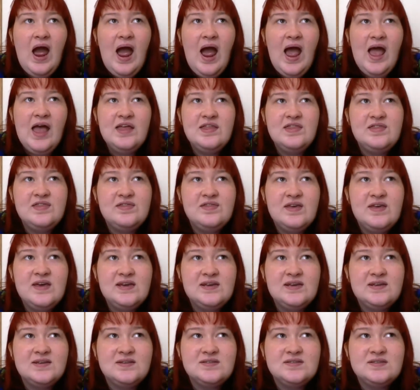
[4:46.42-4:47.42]
I
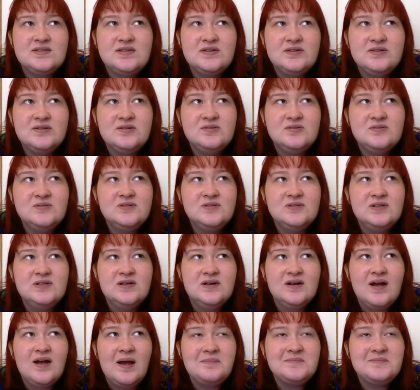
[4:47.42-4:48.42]
think too,
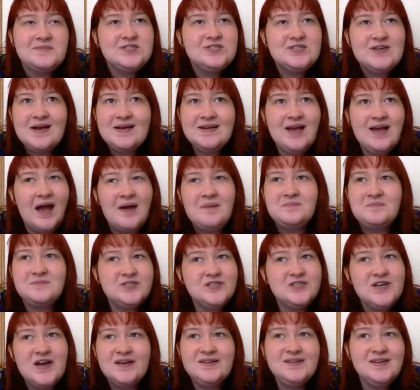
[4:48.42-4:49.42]
I'm
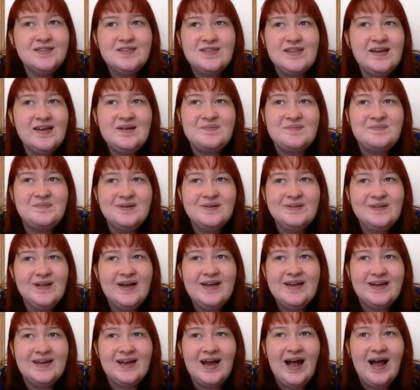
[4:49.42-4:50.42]
trying to think, but
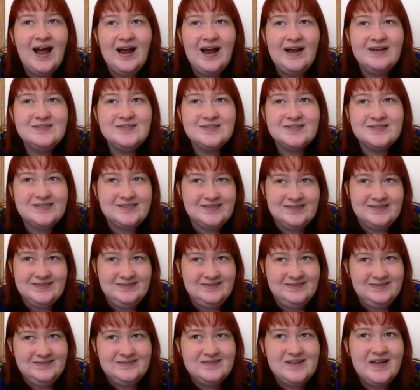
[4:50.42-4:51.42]
like, I just
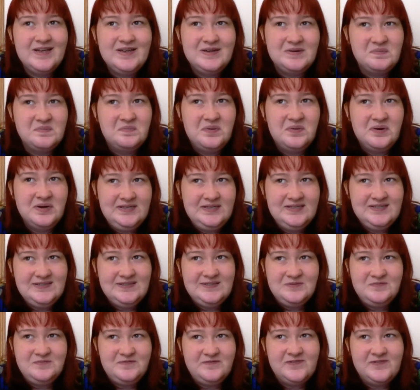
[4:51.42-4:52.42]
like
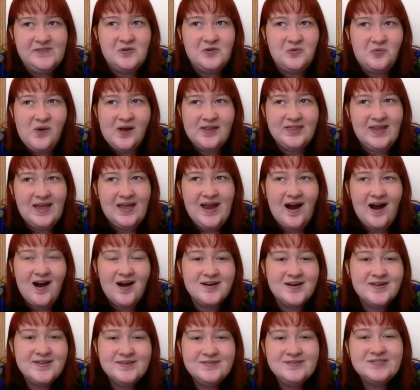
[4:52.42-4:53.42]
books for what they
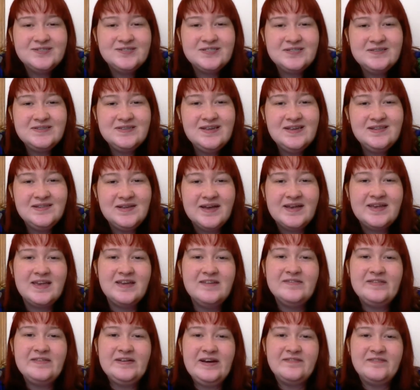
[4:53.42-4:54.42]
are usually, like,
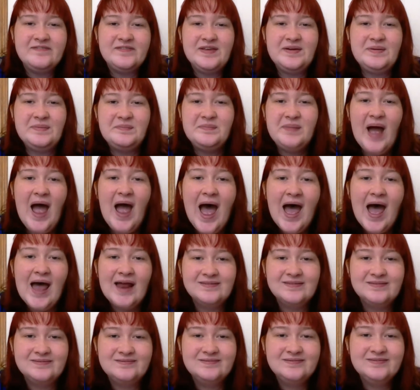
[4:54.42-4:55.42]
even if they're
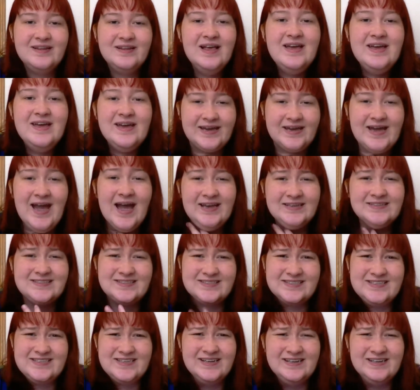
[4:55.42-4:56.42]
bad, like, I
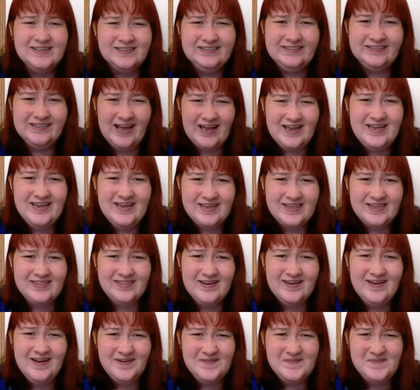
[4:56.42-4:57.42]
still like
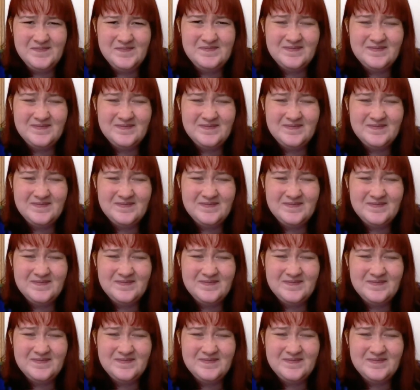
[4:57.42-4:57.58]
them.